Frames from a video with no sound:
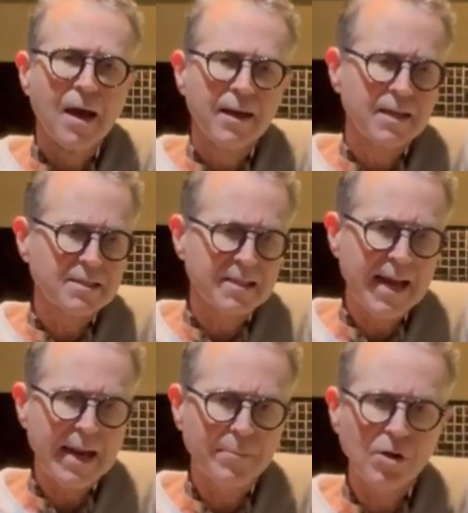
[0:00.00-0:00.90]
Is
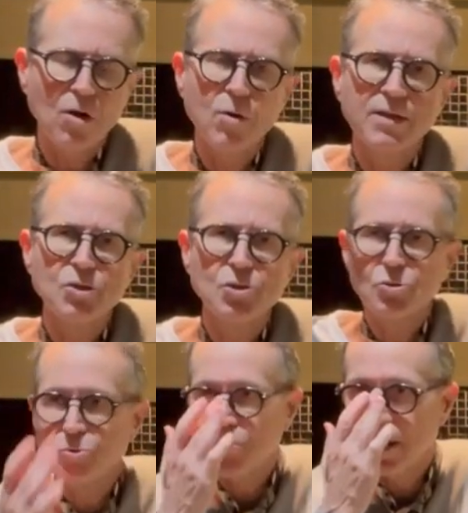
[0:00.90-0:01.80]
that I'm going
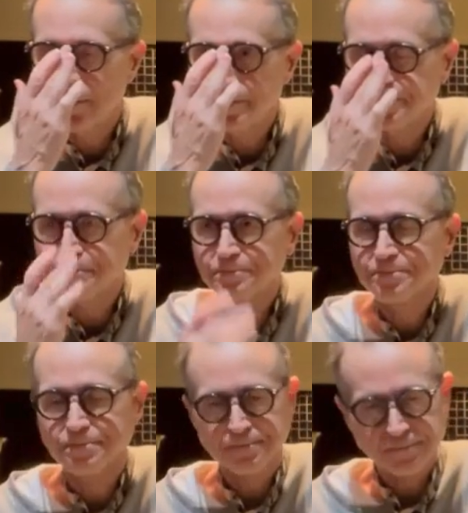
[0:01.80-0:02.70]
to um,
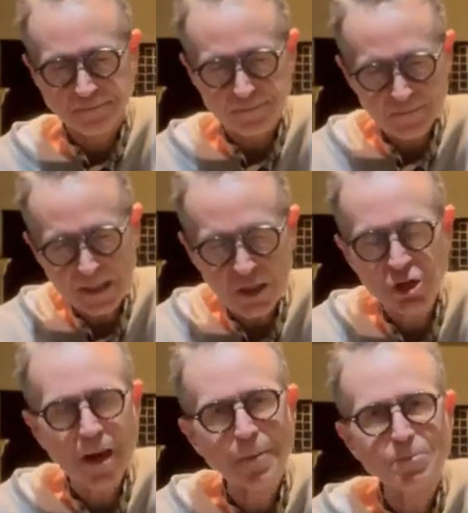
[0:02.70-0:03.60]

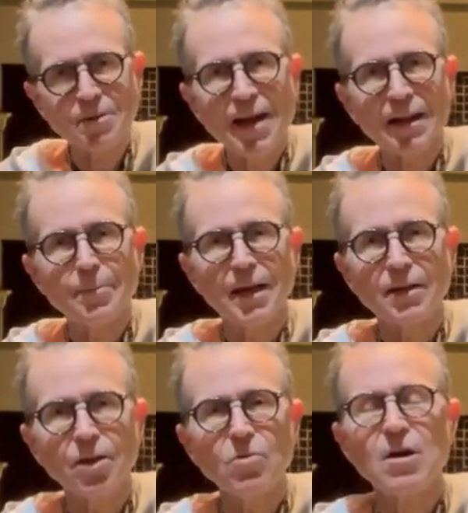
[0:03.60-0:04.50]
chop up some
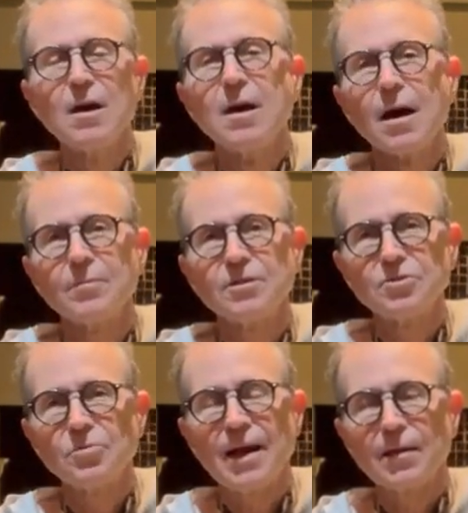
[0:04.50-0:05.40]
jalapeno. I'm going to
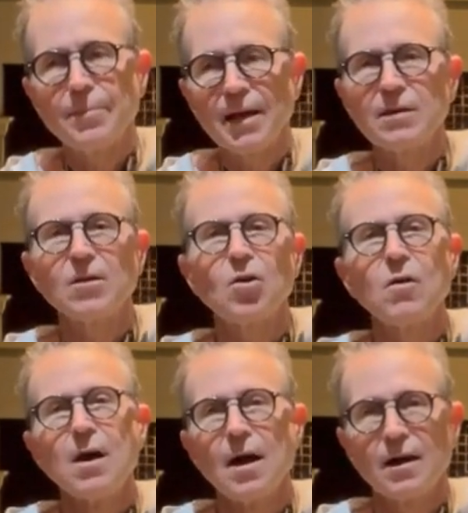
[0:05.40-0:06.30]
do jalapeno.
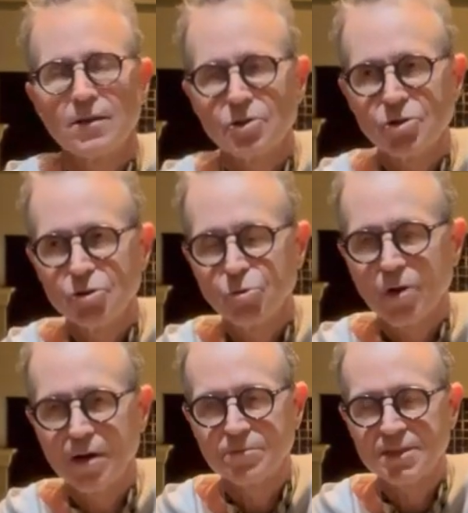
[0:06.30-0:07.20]
I'm going to do
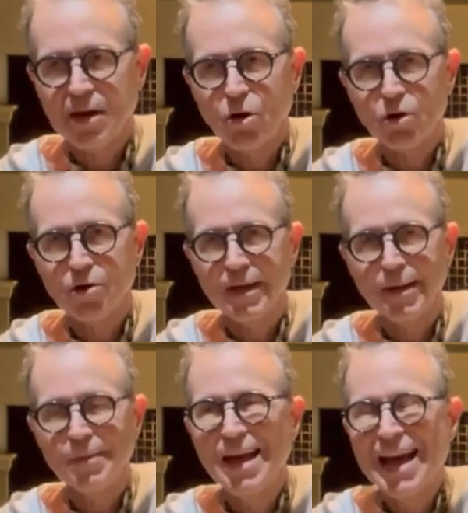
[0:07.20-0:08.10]
um, sour
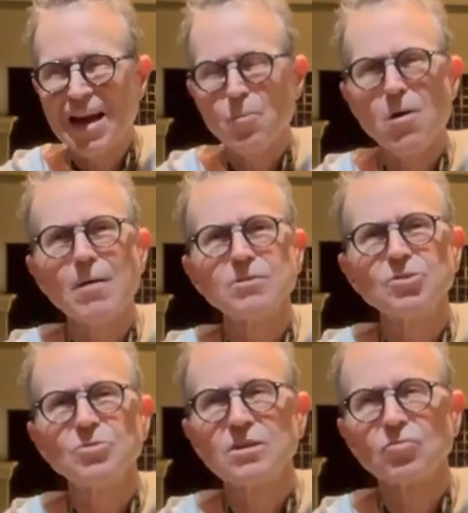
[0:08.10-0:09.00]
cream, and I'll probably
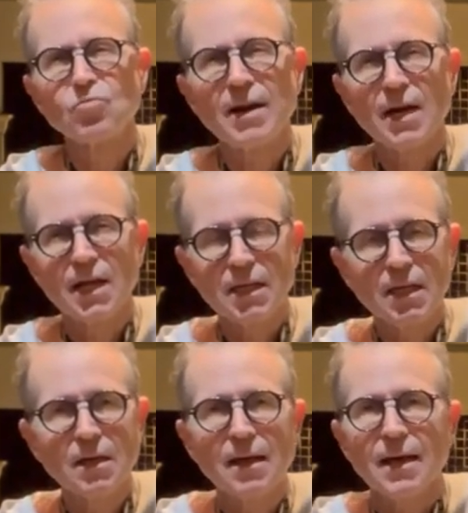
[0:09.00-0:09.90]
do a little red
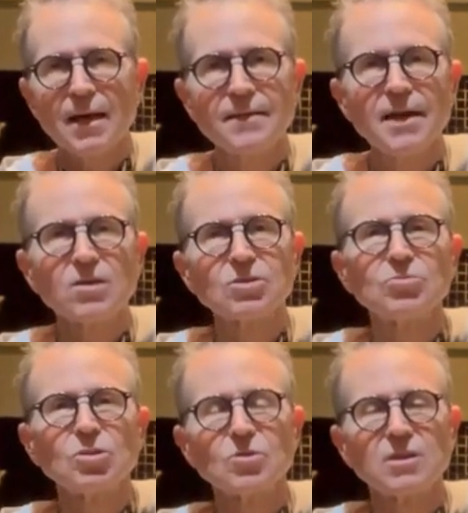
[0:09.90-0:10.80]
onion in there, so
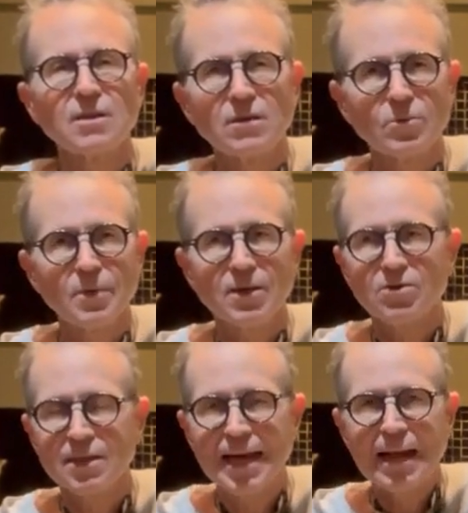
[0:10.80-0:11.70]
it's almost like a little pico
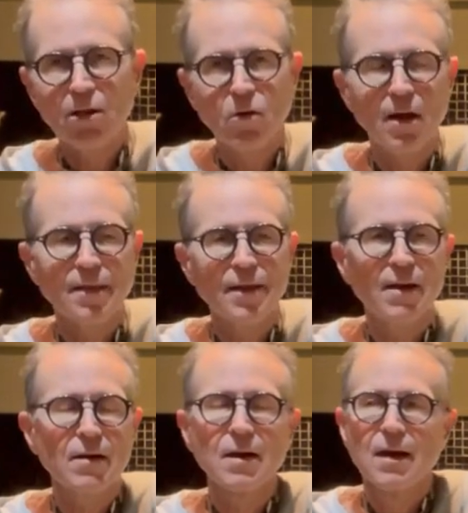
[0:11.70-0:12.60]
de gallo on
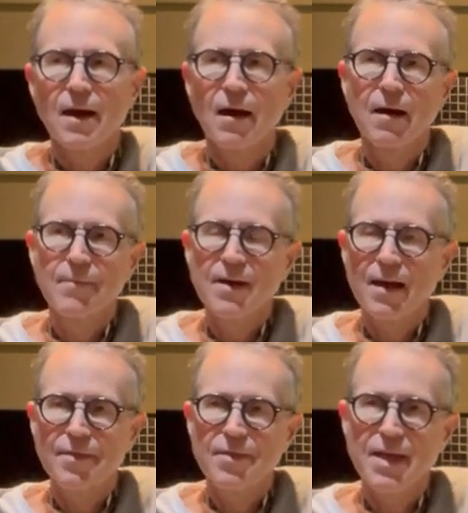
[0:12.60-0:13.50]
there. Um,
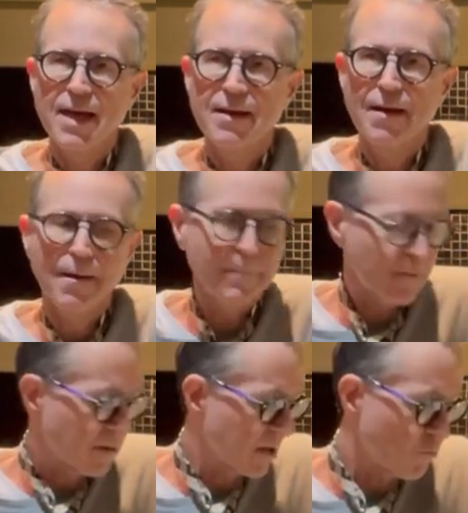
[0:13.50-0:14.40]
and then um,
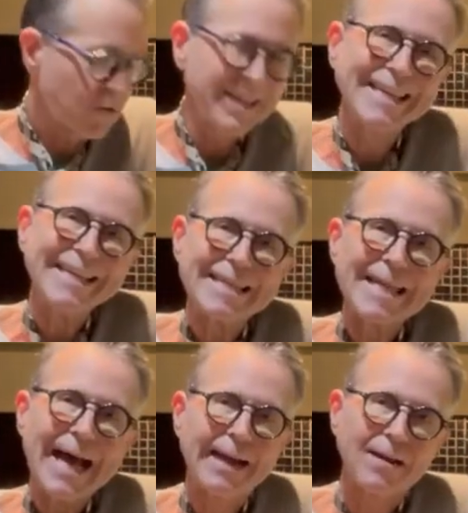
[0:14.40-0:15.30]
I'm going to reheat
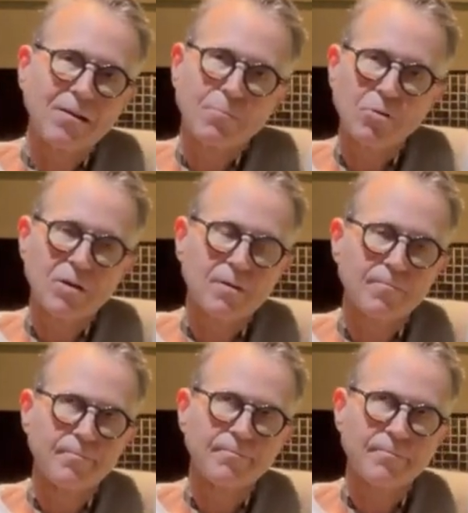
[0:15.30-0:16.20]
that, and I'm going to put it.
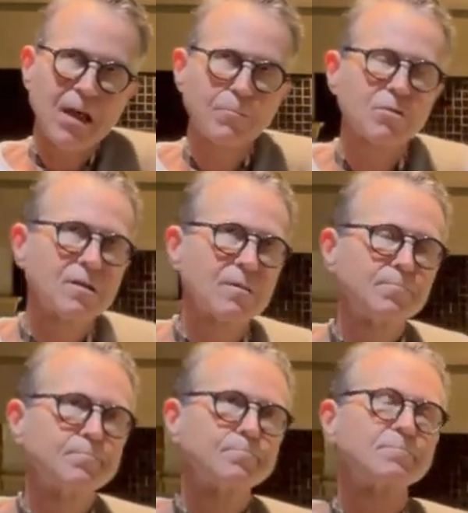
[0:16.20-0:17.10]
I'll put the
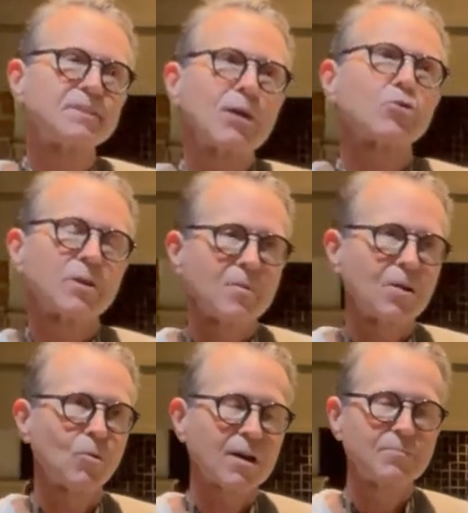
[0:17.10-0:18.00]
sour cream on
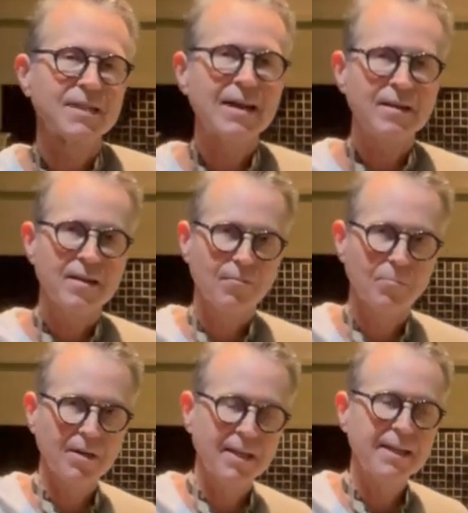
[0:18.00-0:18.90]
when it comes out of the oven. I'm
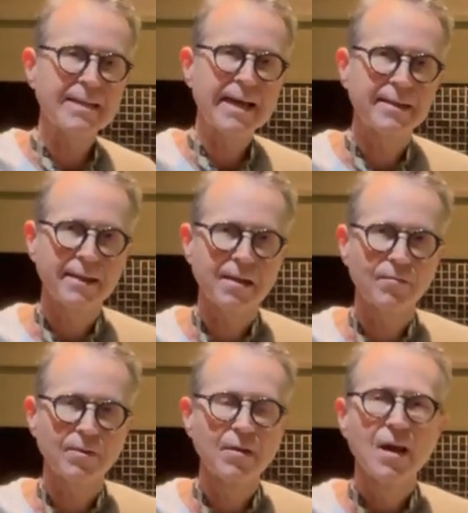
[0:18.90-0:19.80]
gonna heat that in the
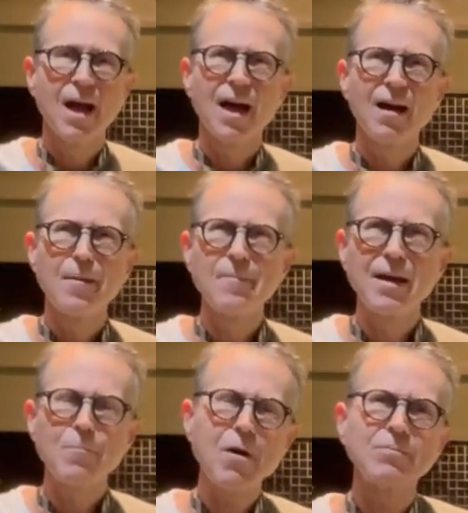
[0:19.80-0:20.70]
oven. Um, and
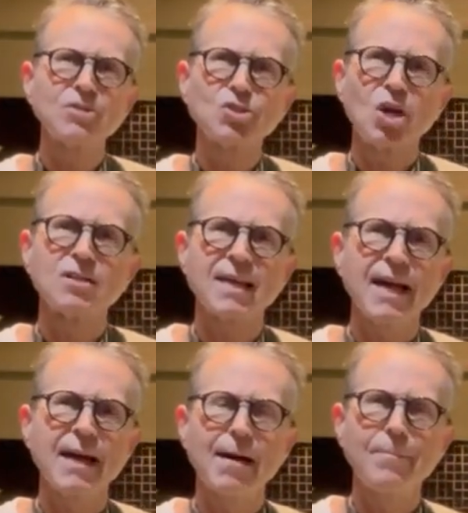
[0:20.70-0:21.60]
I'll probably
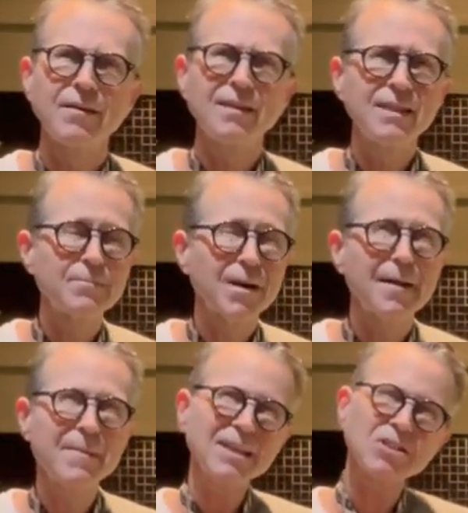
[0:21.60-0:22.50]
saute up, I
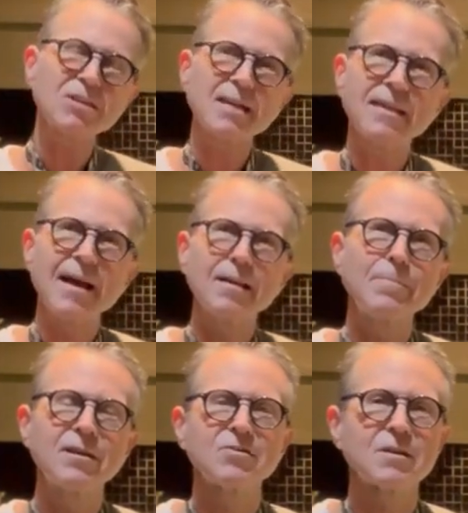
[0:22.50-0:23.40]
may saute the
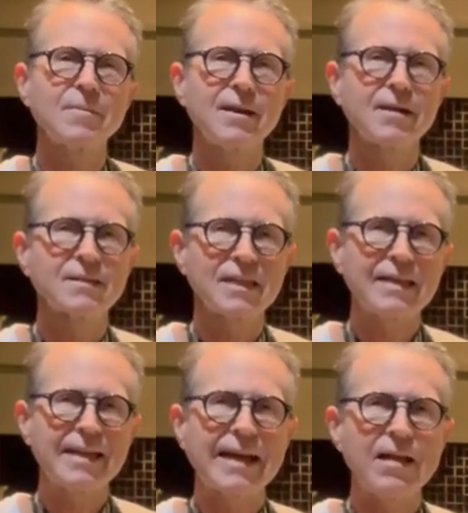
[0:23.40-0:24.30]
jalapenos, I may not, because I
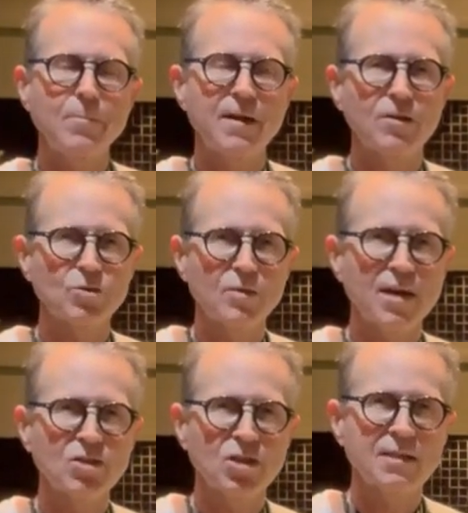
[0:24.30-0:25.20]
like jalapenos without
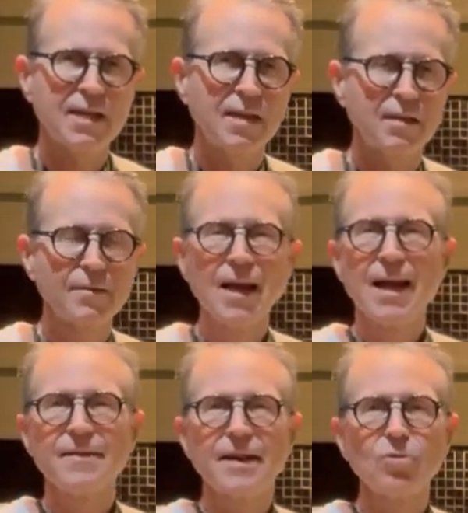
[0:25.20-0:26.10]
sauteing them.
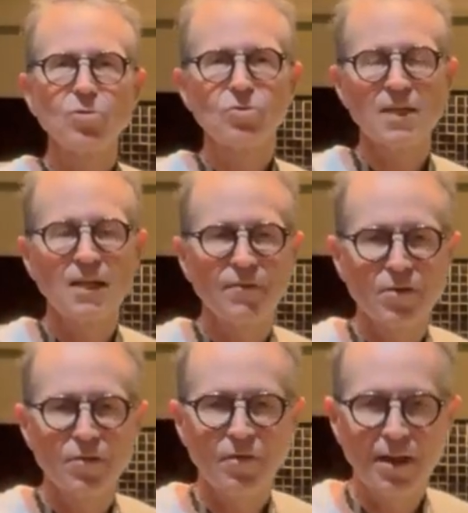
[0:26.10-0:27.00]
They don't lose any of their
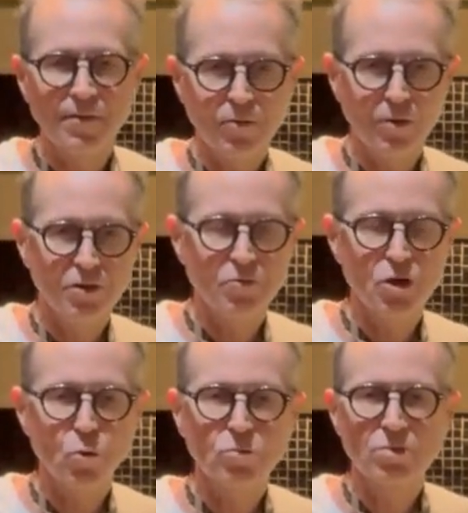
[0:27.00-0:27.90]
flavor when you
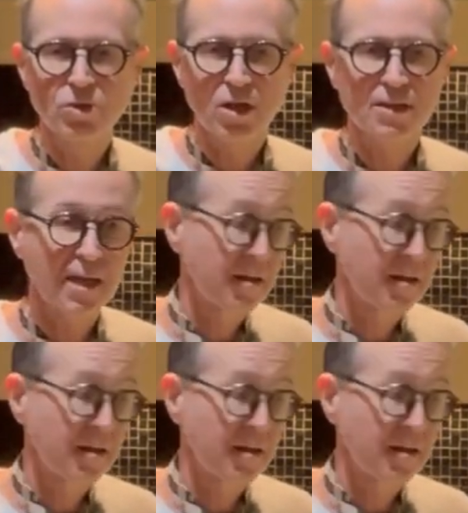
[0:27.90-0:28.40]
don't saute